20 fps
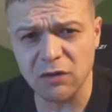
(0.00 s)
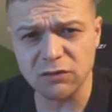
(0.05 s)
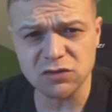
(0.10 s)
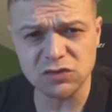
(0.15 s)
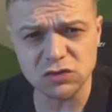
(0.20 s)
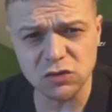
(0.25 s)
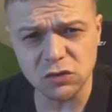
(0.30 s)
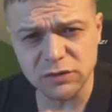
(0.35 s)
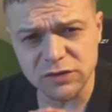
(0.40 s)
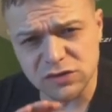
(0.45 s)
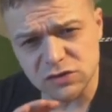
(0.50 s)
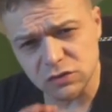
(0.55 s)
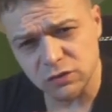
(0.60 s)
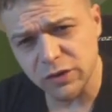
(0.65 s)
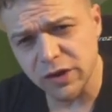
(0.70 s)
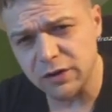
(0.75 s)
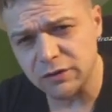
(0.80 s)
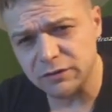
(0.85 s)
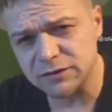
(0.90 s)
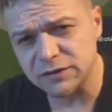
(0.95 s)
I was always
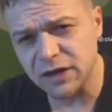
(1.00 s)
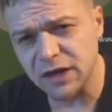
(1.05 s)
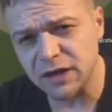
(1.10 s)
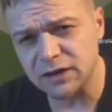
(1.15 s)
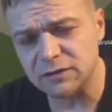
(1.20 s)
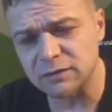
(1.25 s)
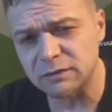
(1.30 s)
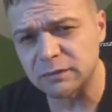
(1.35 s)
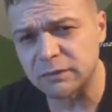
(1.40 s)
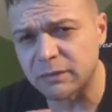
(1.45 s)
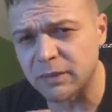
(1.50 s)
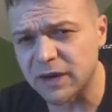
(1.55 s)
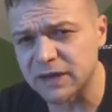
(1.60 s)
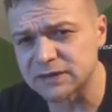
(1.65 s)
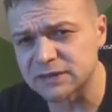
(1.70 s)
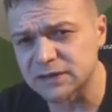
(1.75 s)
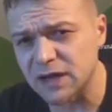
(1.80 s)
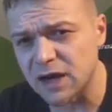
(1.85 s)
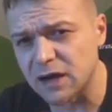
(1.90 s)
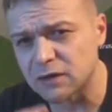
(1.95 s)
aware of that,
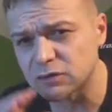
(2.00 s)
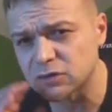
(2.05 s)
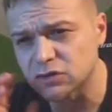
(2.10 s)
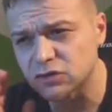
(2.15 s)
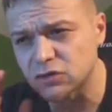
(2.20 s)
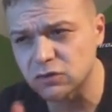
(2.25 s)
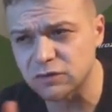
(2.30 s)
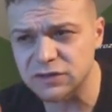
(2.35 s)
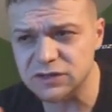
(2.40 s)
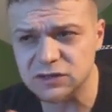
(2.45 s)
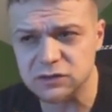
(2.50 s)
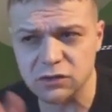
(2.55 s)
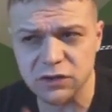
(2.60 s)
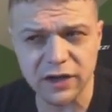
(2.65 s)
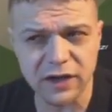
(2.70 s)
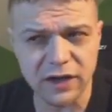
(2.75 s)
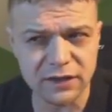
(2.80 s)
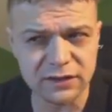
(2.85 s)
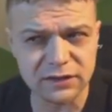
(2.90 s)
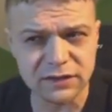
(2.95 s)
but I was always
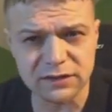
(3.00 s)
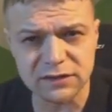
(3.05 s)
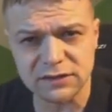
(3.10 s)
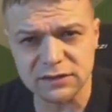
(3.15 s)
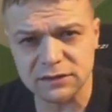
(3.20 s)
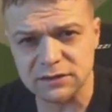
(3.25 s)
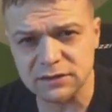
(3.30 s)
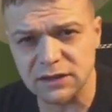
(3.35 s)
looking at it